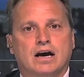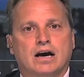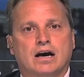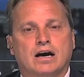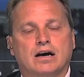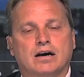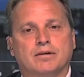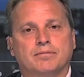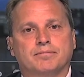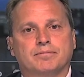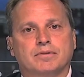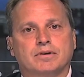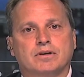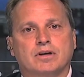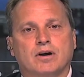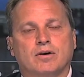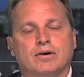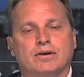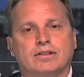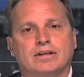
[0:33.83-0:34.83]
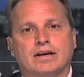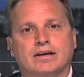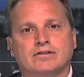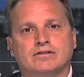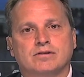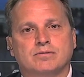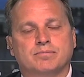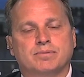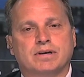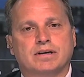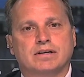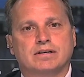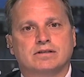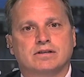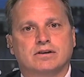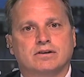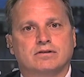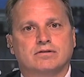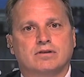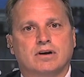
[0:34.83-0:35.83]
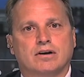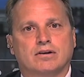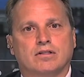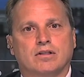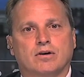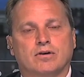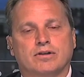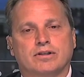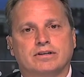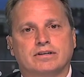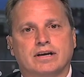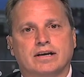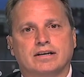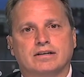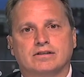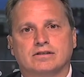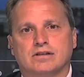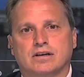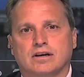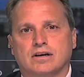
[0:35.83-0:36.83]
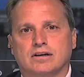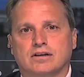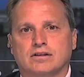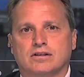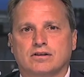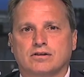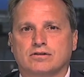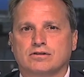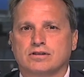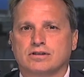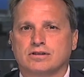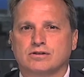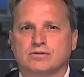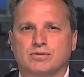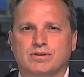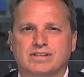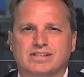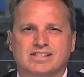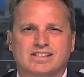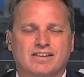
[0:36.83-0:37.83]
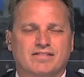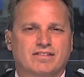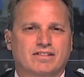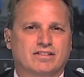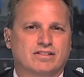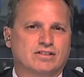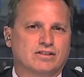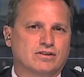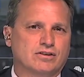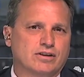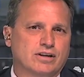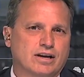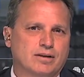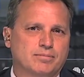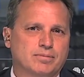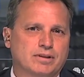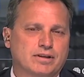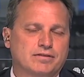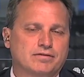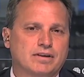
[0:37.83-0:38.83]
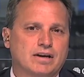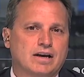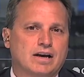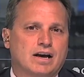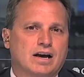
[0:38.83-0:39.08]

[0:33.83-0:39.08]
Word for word: Um, you know, and the S&Ps, our, our low of the day is 1327.30, uh, I believe.